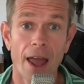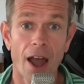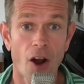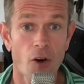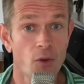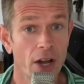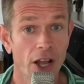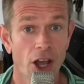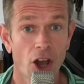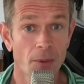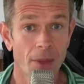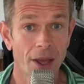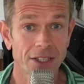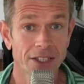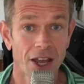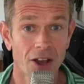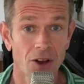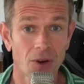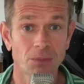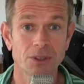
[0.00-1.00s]
I really hope that's
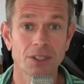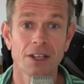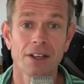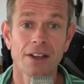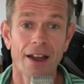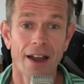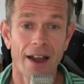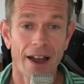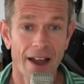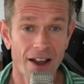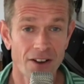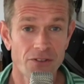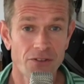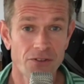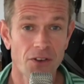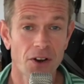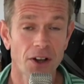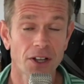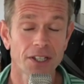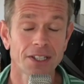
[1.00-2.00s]
helped. Have
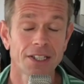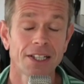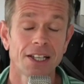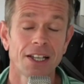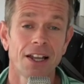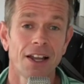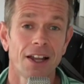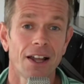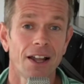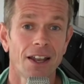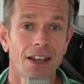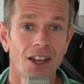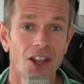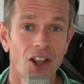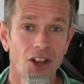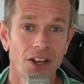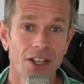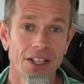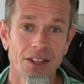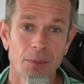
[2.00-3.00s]
fun
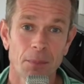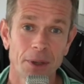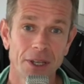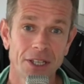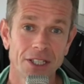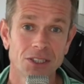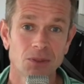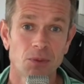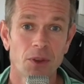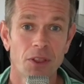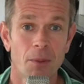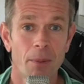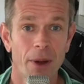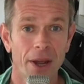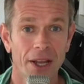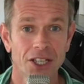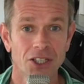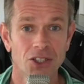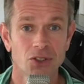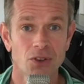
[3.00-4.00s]
learning the piece with the
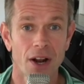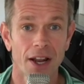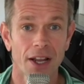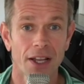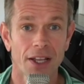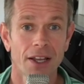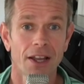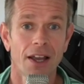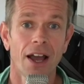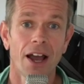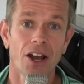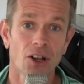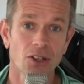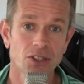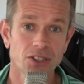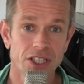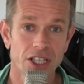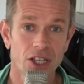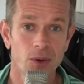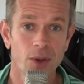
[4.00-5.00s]
backing track, and I'll
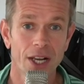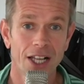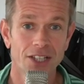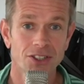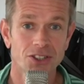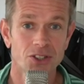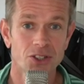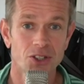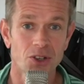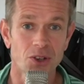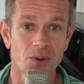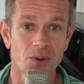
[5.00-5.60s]
see you in lesson 2.